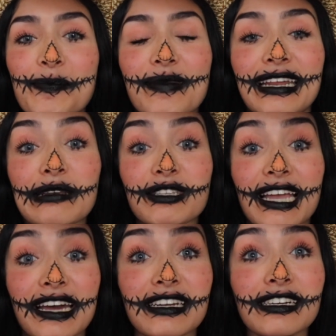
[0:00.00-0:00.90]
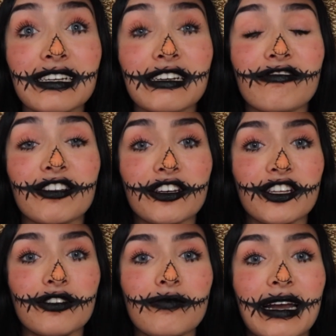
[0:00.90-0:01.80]
My name's Anna. If you're
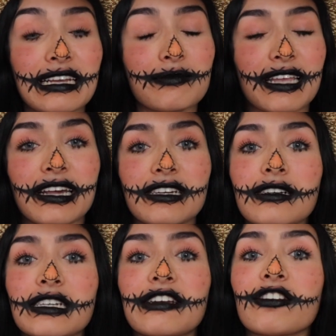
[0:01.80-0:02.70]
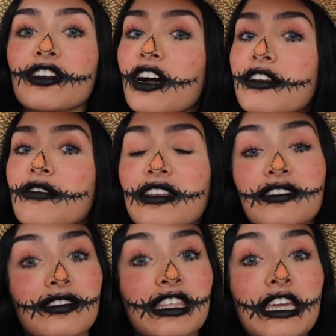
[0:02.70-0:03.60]
new, my name's Anna. If you're not new, then
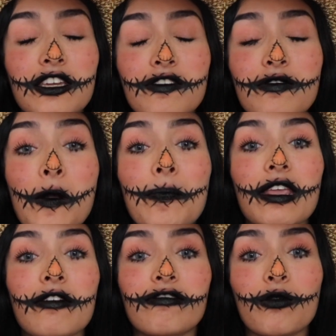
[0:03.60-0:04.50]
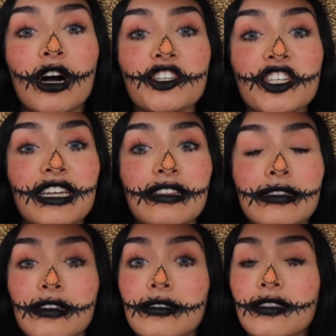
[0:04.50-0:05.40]
thank you for watching and
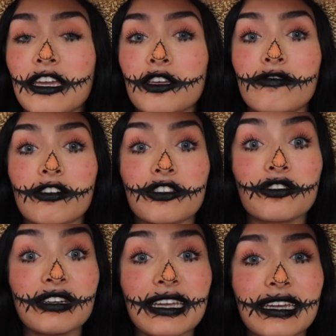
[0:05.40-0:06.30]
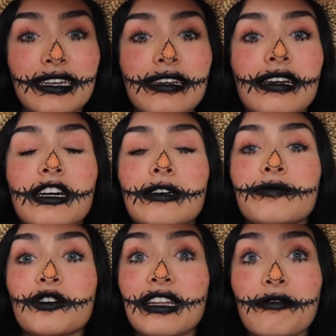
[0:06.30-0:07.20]
thank you for tuning in.
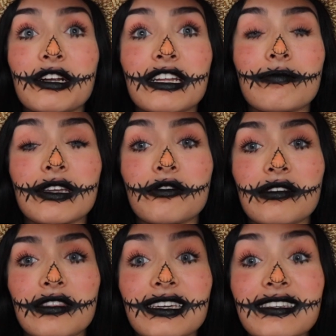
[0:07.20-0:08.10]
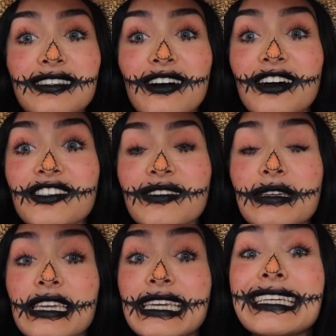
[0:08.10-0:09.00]
Today we're going to be doing this
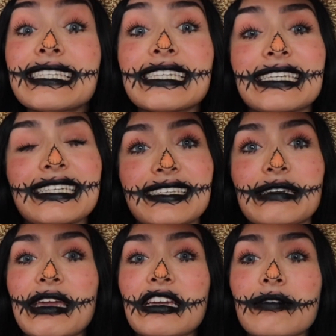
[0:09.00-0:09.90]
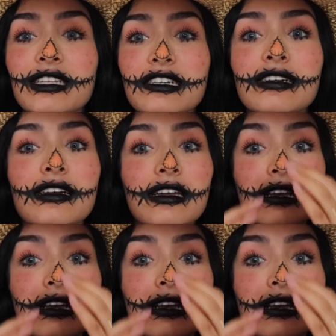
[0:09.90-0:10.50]
awesome easy makeup look.